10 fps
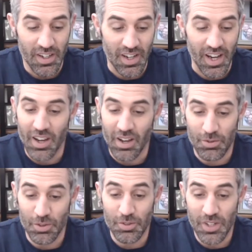I have a
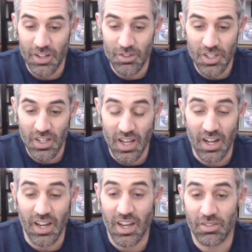renewed energy and
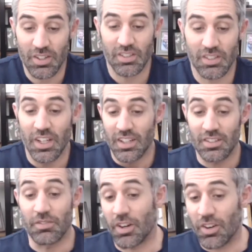I have a
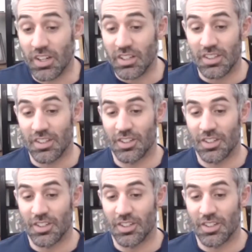very